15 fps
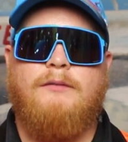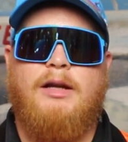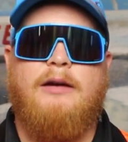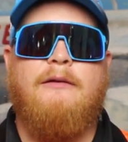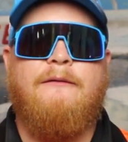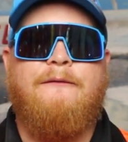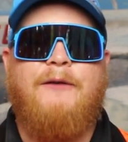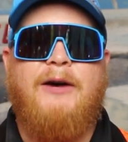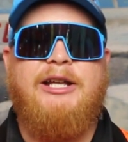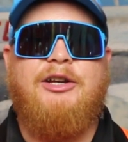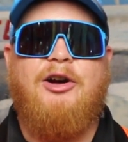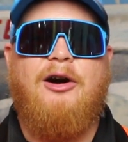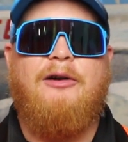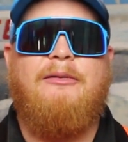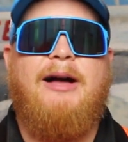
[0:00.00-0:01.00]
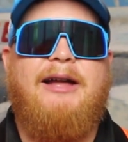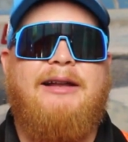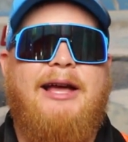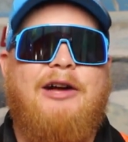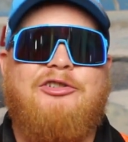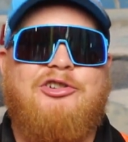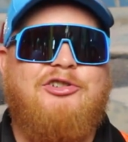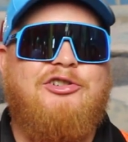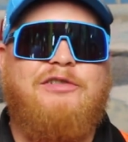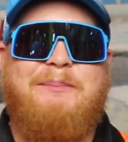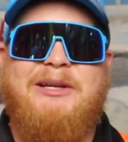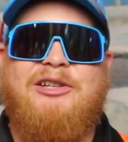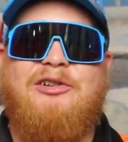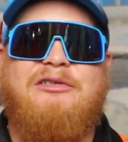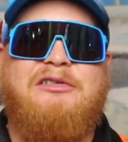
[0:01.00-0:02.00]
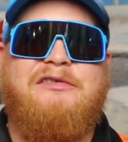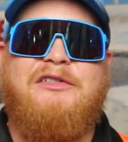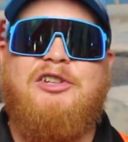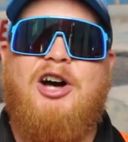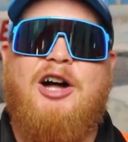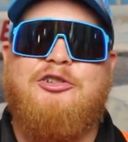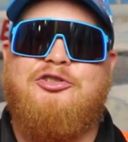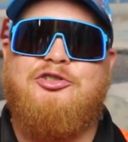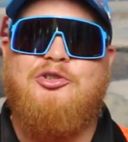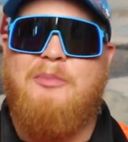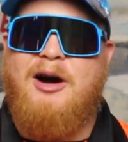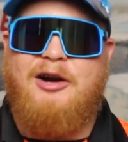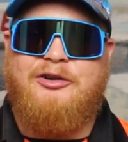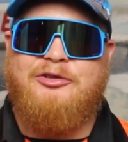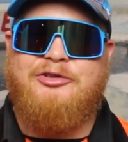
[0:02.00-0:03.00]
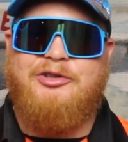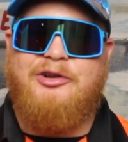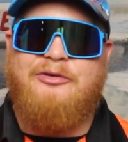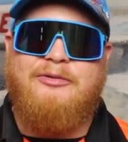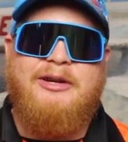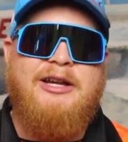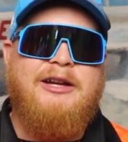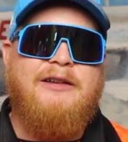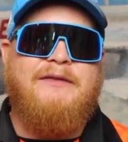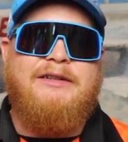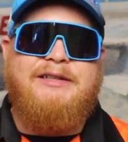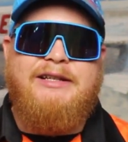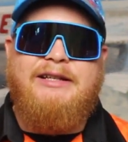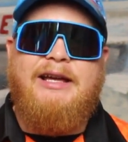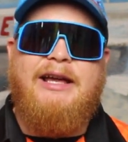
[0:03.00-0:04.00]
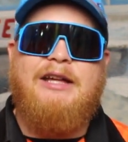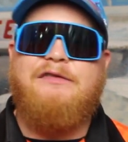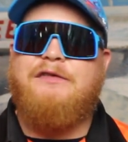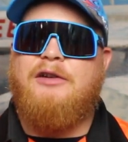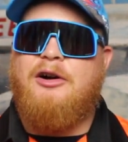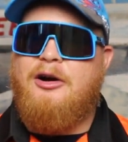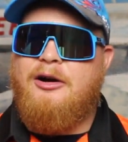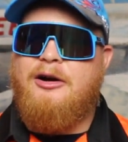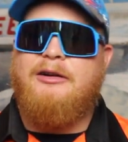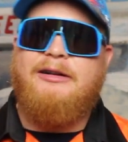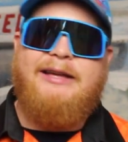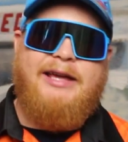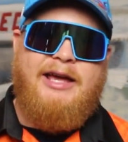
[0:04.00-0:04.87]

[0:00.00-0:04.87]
Funny Car right now should just be known as the Don Schumacher Show. The DSR